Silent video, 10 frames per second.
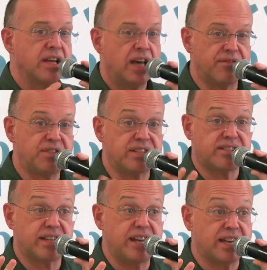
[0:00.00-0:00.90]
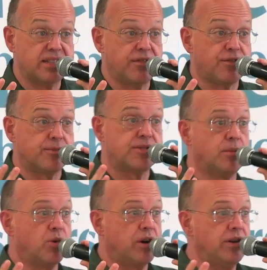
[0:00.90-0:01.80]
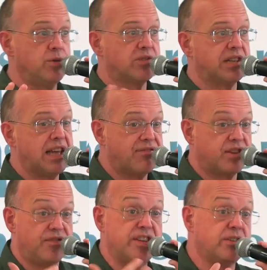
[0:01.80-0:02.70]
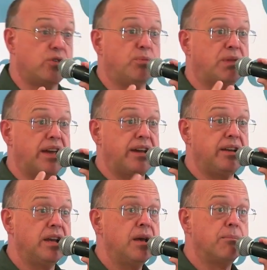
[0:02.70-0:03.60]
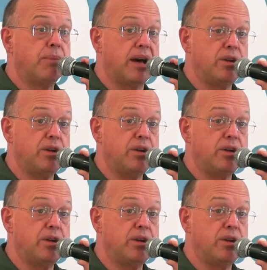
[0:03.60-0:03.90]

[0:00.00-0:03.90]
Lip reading: of disconnecting from someone who's left the physical plane, but